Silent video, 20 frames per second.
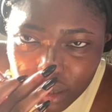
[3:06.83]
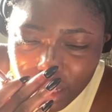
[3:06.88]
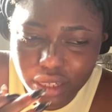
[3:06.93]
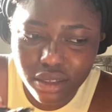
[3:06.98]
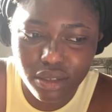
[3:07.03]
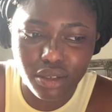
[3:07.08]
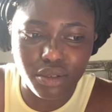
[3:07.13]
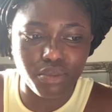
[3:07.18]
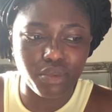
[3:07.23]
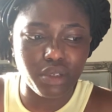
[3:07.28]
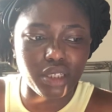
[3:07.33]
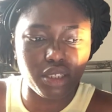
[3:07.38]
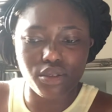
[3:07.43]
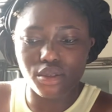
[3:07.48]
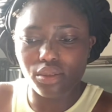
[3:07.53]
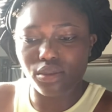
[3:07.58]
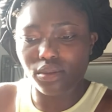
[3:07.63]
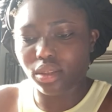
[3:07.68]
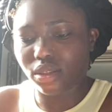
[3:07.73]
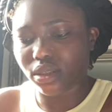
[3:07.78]
I don't really
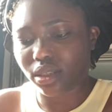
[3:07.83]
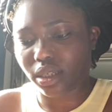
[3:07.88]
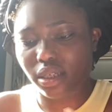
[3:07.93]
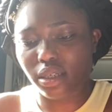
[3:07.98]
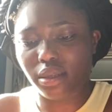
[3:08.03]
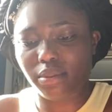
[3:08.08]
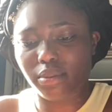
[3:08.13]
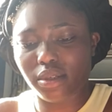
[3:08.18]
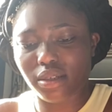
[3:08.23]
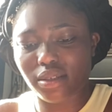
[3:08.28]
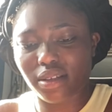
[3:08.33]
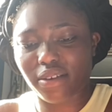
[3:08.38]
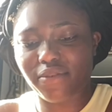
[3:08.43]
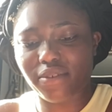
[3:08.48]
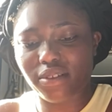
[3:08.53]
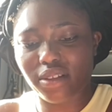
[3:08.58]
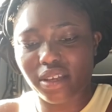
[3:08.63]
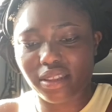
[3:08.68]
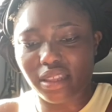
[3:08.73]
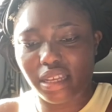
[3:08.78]
do the tip because I feel
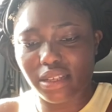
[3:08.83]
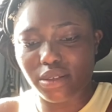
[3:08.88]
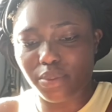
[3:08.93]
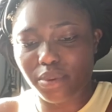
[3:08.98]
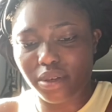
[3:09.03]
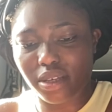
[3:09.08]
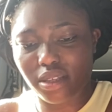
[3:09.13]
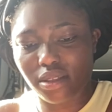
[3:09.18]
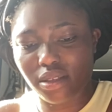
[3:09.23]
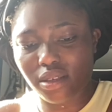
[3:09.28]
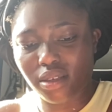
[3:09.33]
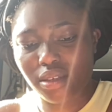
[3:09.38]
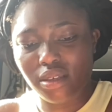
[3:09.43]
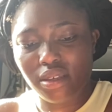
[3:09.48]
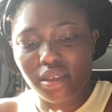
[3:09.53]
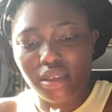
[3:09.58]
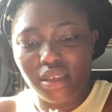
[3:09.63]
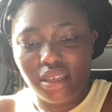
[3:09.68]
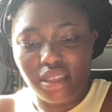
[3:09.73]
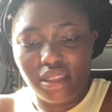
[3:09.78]
like that's when
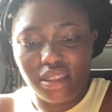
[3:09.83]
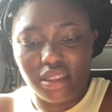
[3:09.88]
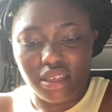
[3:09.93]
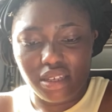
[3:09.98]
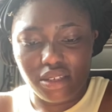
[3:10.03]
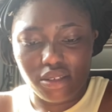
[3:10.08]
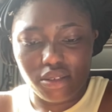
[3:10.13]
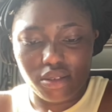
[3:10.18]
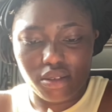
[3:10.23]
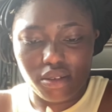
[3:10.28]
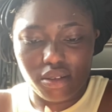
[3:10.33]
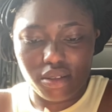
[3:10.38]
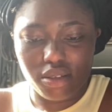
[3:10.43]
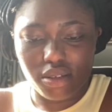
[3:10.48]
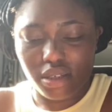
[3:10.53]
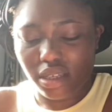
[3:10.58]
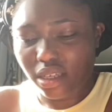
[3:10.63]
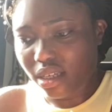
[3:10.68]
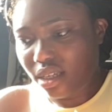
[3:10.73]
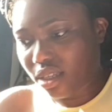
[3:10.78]
things start
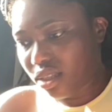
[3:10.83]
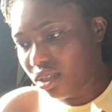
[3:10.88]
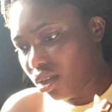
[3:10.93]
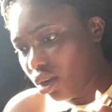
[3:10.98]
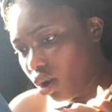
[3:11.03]
looking